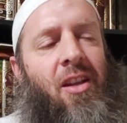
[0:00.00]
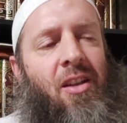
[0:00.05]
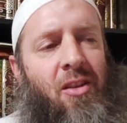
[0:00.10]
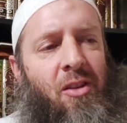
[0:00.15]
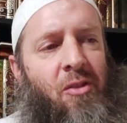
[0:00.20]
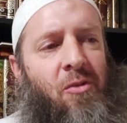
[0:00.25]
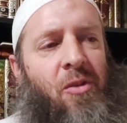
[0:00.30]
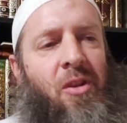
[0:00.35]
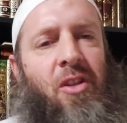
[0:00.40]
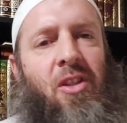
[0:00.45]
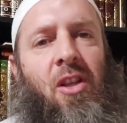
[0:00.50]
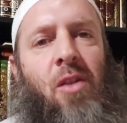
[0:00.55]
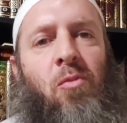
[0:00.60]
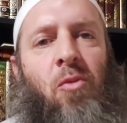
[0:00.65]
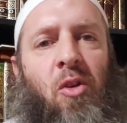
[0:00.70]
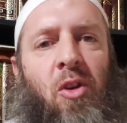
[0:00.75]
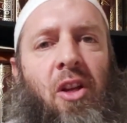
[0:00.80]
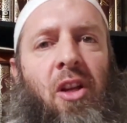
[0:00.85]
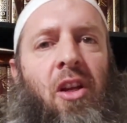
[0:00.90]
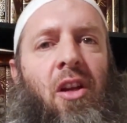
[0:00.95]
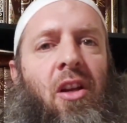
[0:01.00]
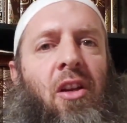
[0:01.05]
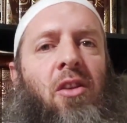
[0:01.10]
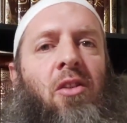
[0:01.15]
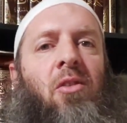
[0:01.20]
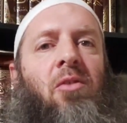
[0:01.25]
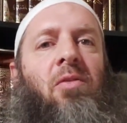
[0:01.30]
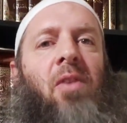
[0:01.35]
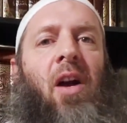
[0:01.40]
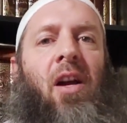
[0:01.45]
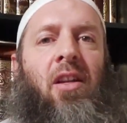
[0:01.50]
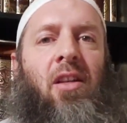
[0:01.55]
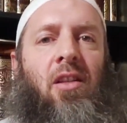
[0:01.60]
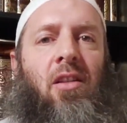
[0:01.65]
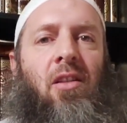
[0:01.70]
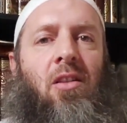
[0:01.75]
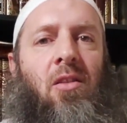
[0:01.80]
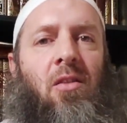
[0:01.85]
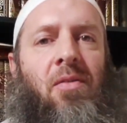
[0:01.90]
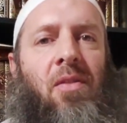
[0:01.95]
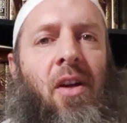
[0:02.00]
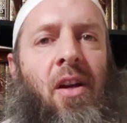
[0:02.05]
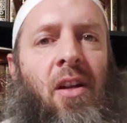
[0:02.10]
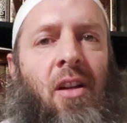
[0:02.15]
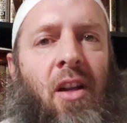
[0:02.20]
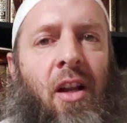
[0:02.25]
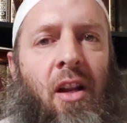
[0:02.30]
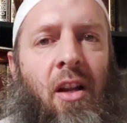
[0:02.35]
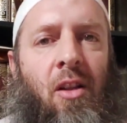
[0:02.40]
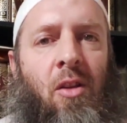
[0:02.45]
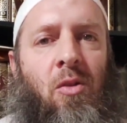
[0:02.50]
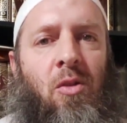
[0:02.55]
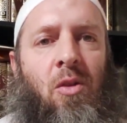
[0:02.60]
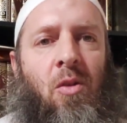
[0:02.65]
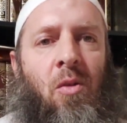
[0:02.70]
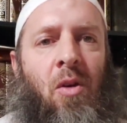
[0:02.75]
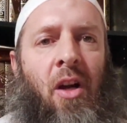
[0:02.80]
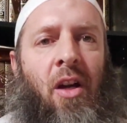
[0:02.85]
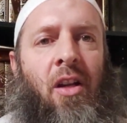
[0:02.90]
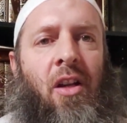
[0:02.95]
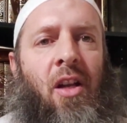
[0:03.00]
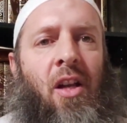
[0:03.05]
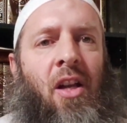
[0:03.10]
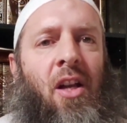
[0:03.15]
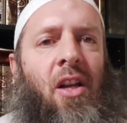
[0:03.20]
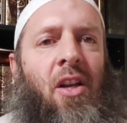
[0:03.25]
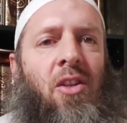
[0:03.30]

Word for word: like, you read Tadmuriyyah and you'll find it. You'll find a lot of those qawa'id.